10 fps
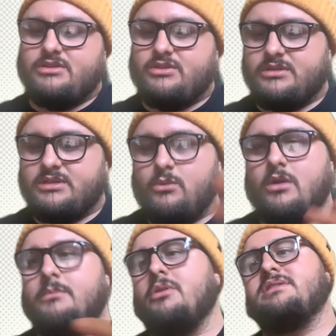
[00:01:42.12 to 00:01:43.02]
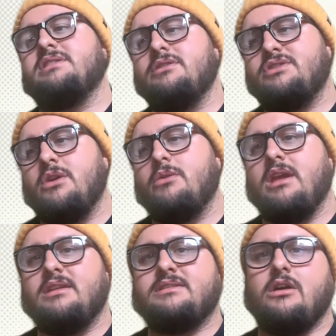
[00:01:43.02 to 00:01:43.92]
choosing one person to
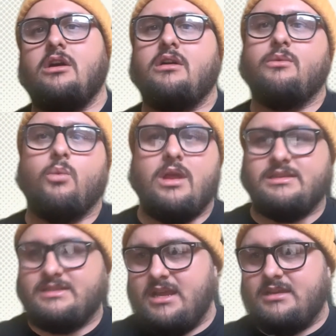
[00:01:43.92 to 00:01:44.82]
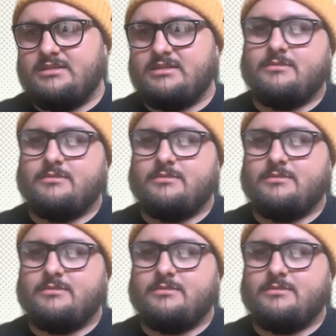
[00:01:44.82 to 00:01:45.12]
showcase on Wednesdays.